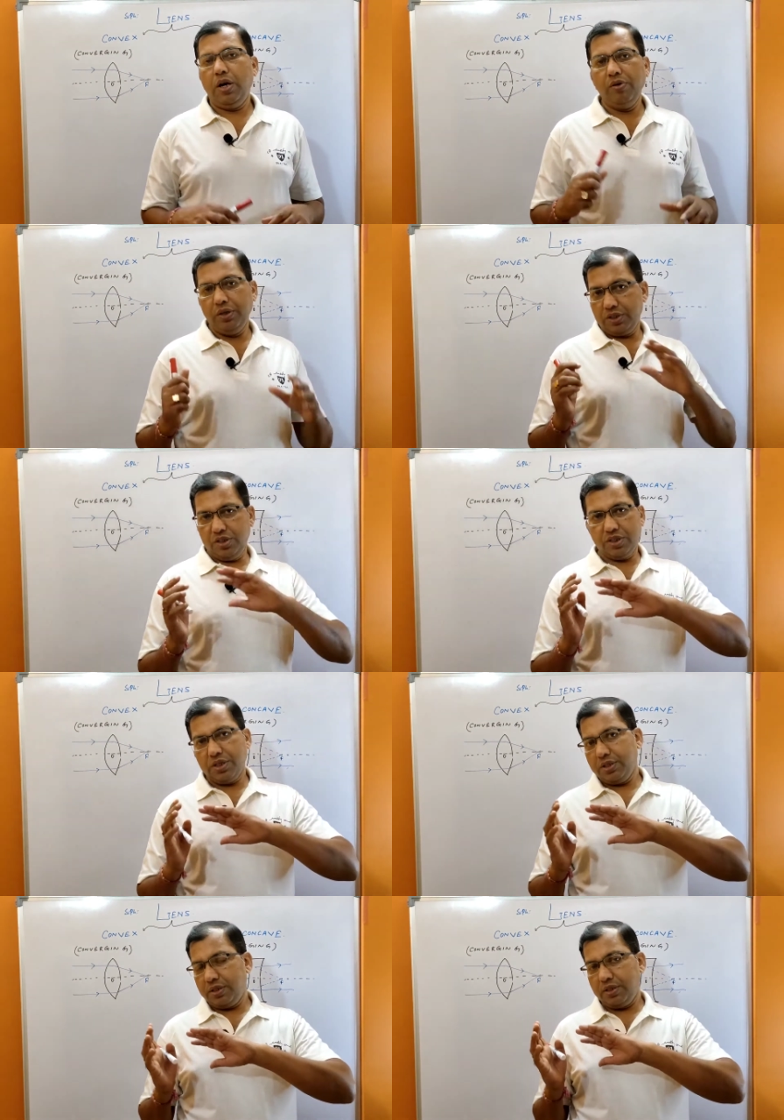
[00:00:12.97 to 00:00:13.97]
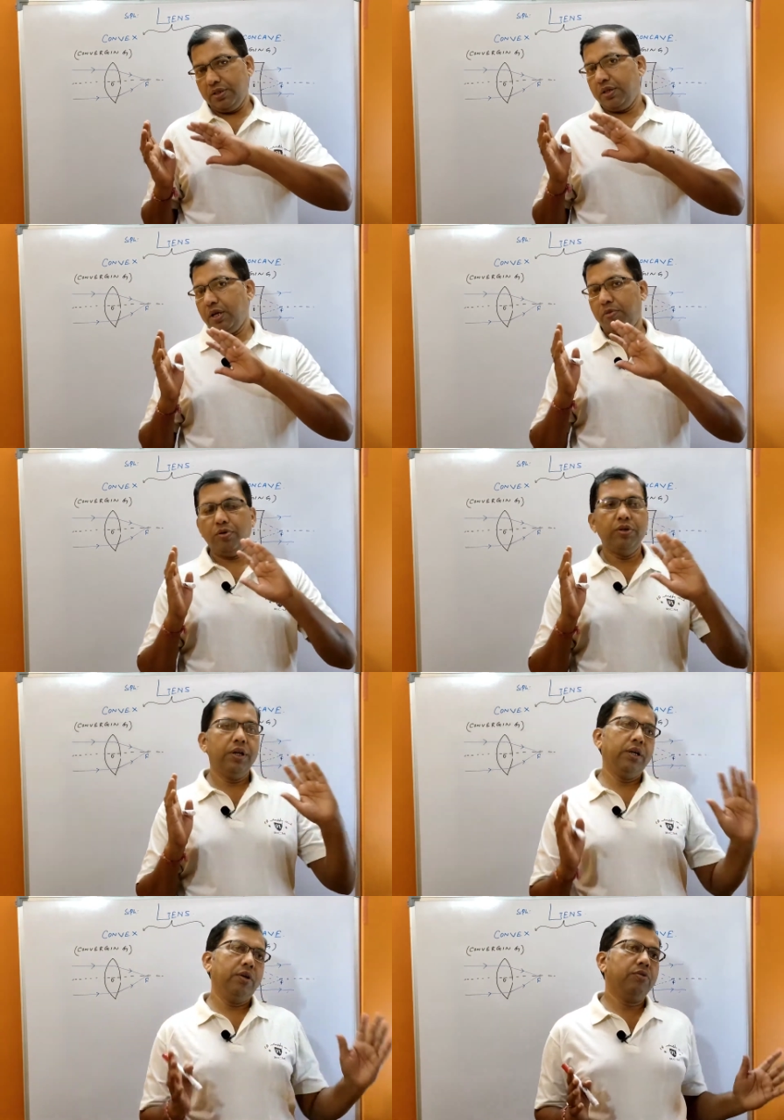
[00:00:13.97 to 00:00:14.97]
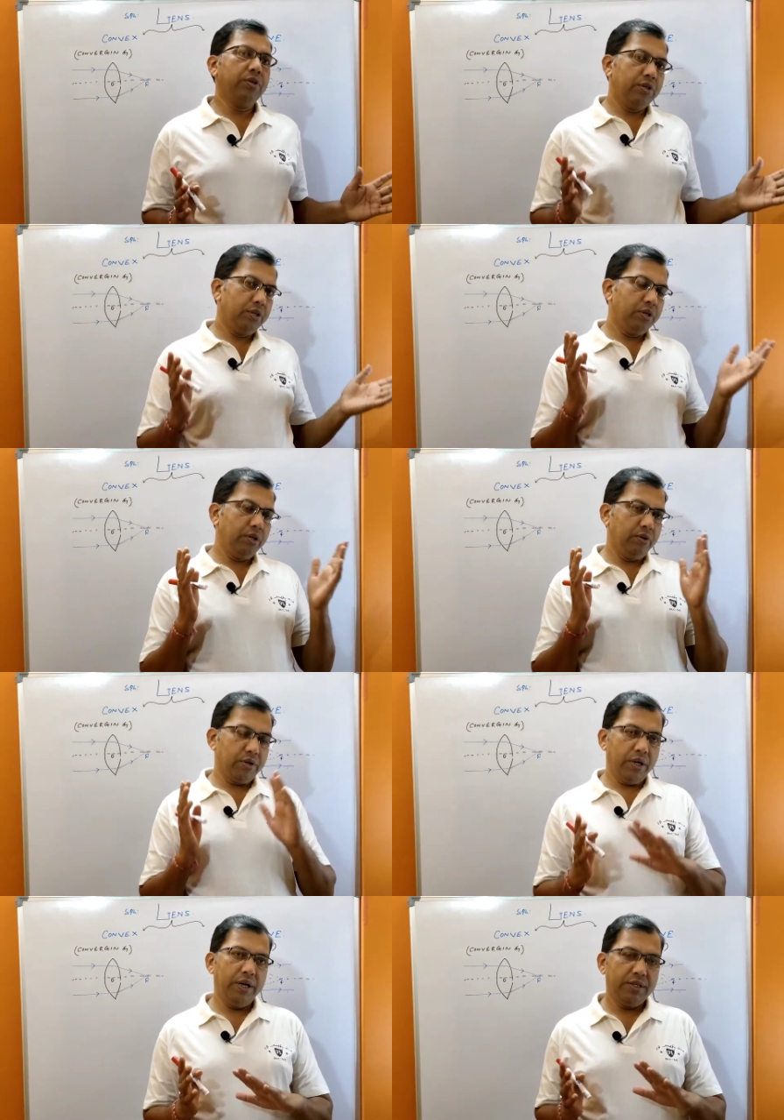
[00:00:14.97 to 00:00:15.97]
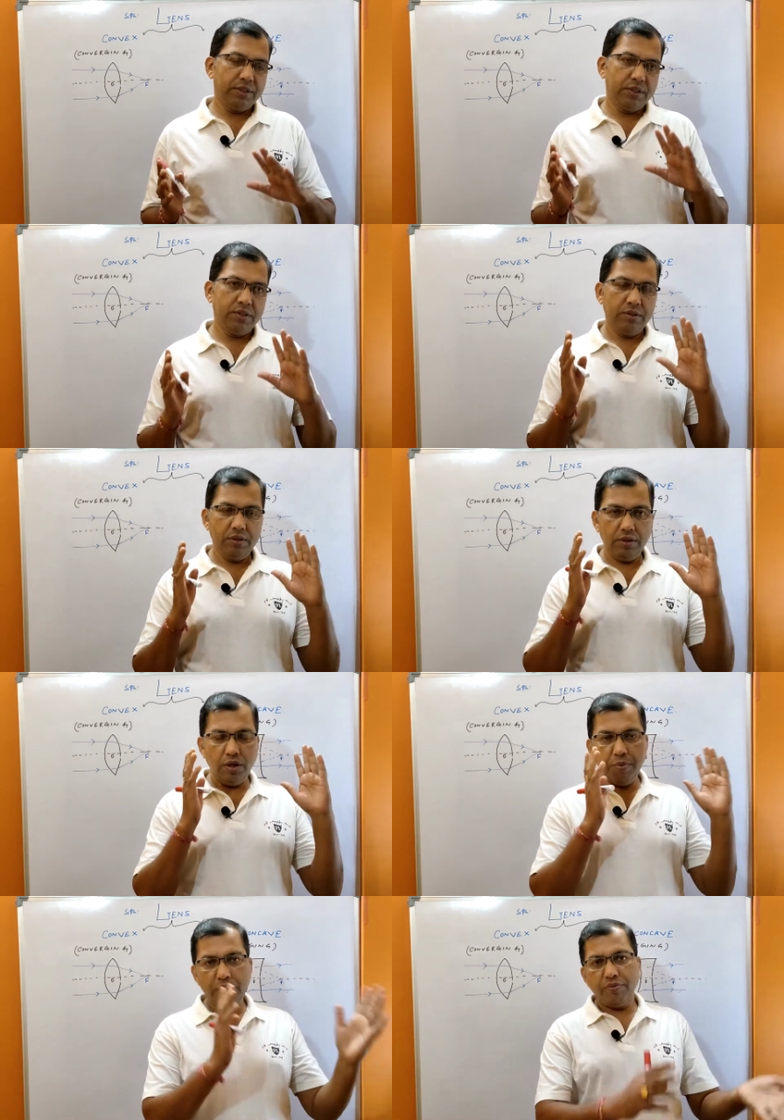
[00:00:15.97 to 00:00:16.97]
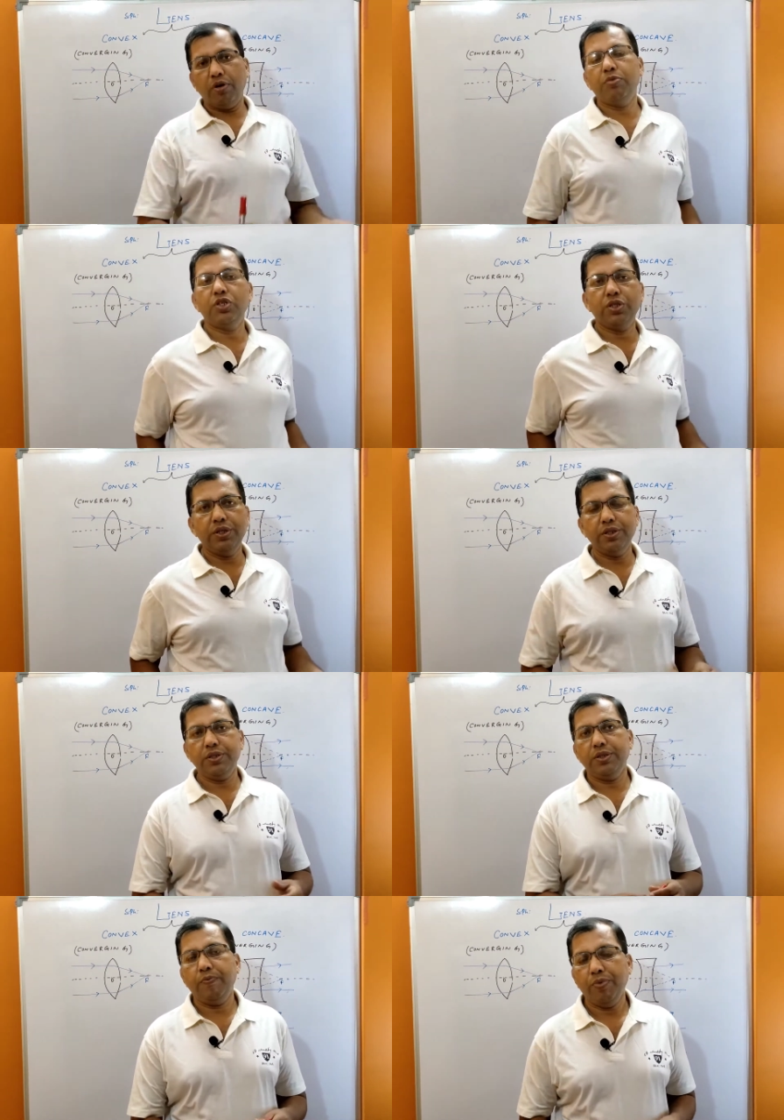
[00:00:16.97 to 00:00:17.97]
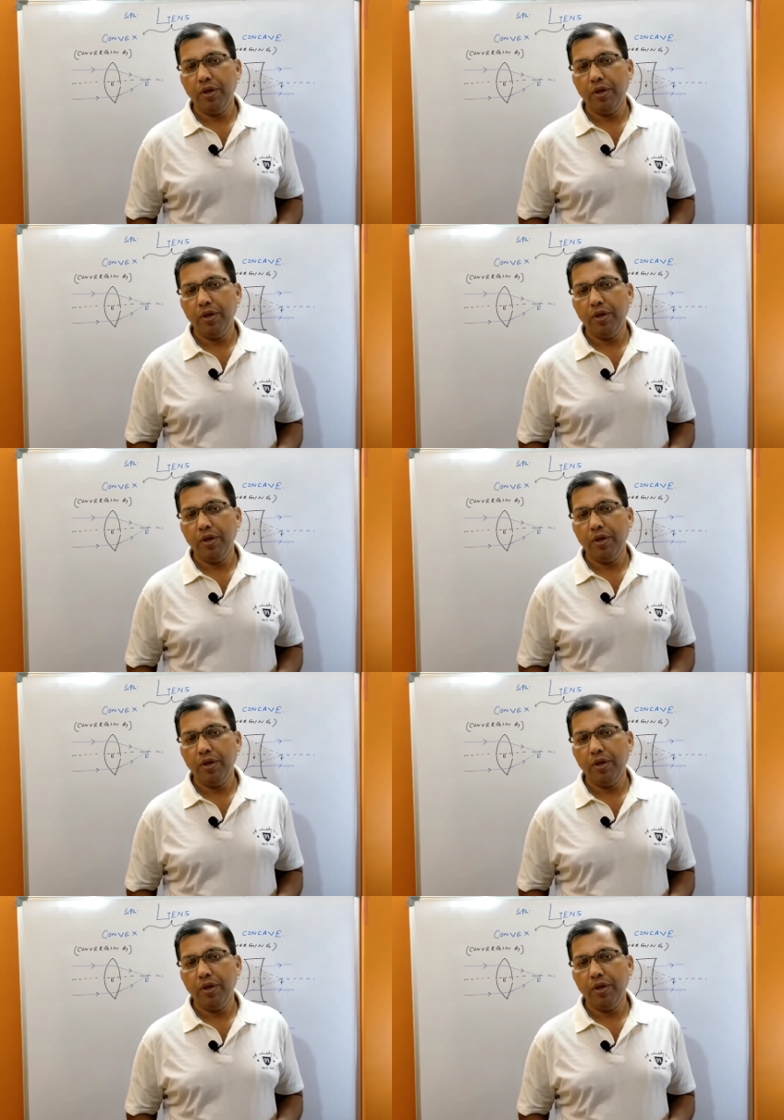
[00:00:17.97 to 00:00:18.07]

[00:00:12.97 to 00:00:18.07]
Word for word: I will just discuss about their utility for lens, image formations,